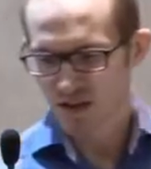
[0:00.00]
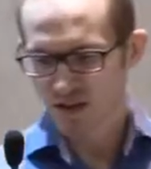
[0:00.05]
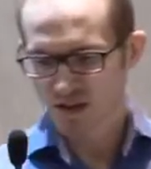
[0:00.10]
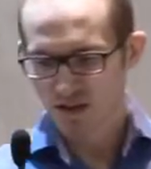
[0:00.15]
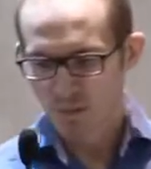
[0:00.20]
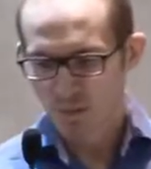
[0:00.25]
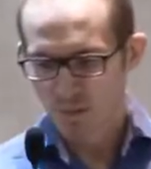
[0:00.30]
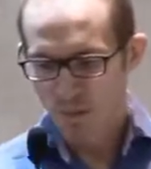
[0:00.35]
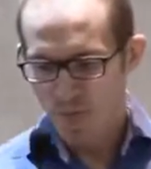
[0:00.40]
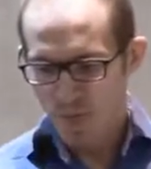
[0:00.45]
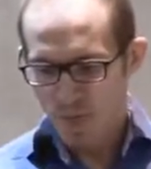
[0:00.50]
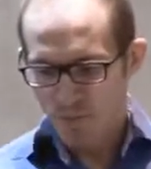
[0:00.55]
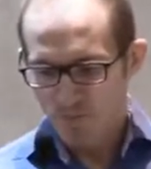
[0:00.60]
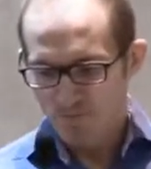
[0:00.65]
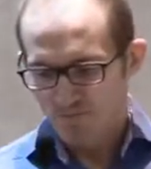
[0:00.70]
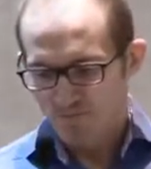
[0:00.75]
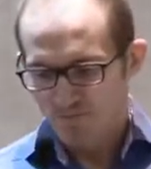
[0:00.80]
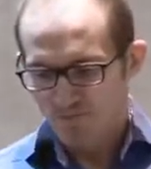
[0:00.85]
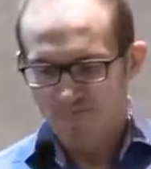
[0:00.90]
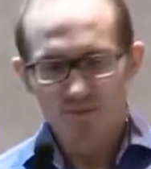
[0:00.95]
is
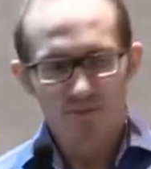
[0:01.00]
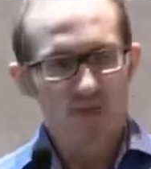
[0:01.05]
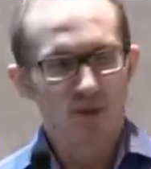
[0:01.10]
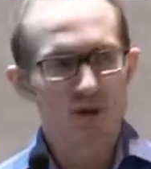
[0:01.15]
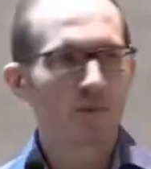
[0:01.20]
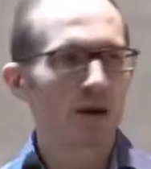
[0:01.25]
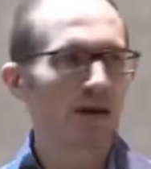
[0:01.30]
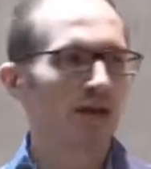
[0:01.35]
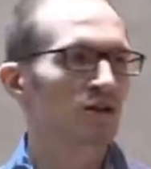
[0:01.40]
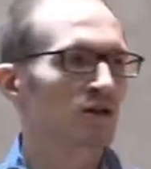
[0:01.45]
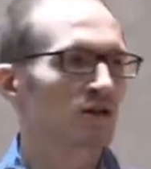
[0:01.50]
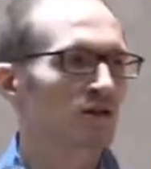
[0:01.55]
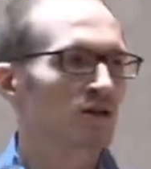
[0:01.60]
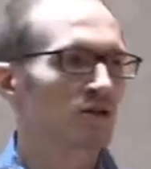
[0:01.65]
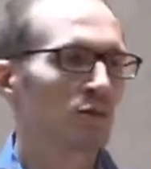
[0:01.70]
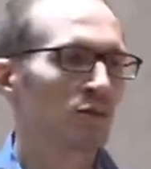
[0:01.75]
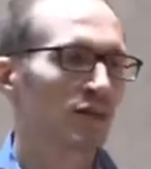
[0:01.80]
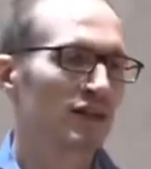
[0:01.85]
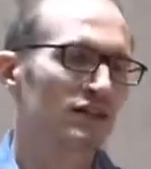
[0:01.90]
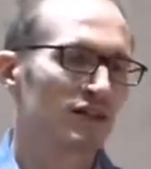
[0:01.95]
you might not
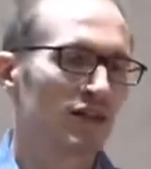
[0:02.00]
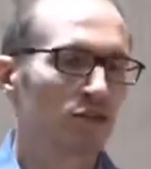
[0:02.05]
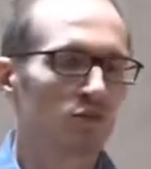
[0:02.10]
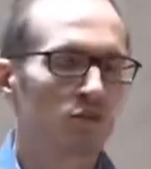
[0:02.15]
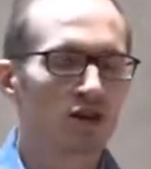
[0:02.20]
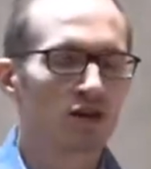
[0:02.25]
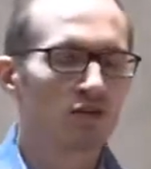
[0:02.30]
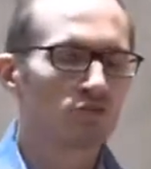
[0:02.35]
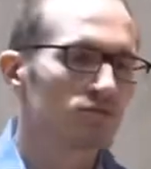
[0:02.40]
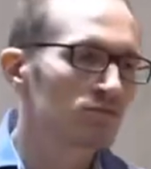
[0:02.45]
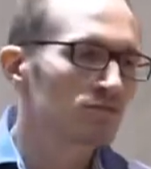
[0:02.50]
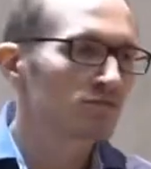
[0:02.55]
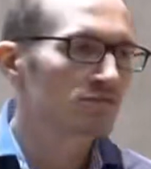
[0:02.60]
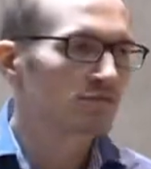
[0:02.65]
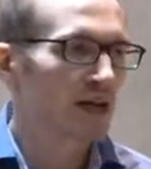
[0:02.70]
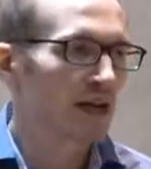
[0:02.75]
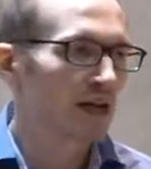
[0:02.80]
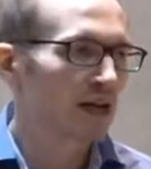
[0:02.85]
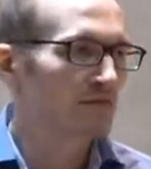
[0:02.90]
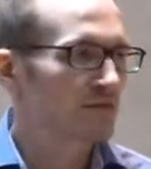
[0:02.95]
you might say well mm,
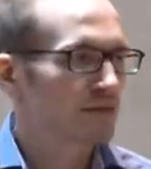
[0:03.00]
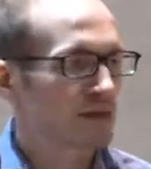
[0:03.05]
meh,